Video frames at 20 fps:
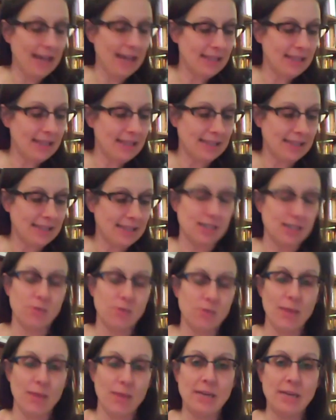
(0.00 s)
that this is a
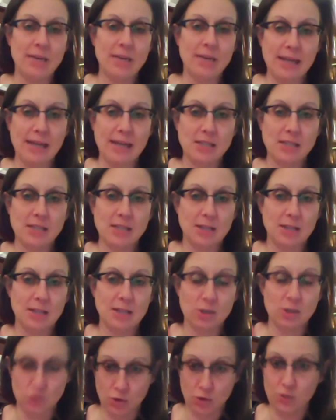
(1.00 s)
randomized
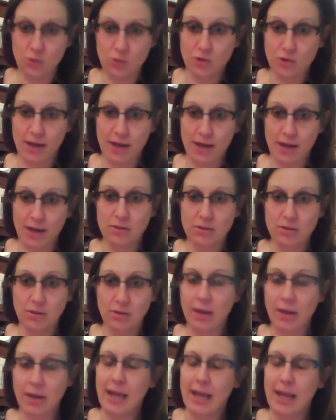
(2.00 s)
controlled trial,
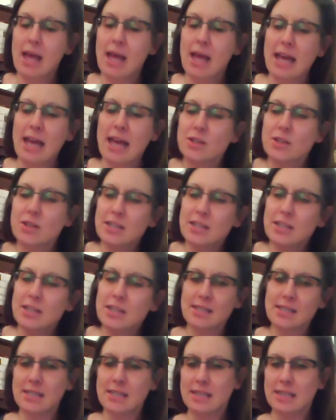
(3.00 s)
okay? And so
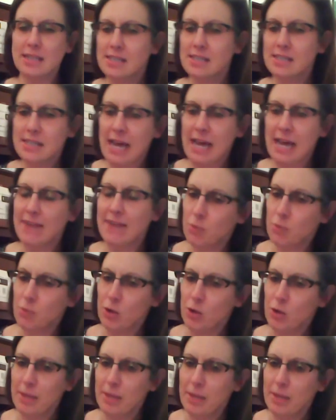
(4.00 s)
this is kind of
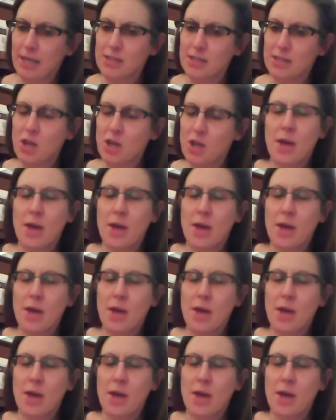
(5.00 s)
important because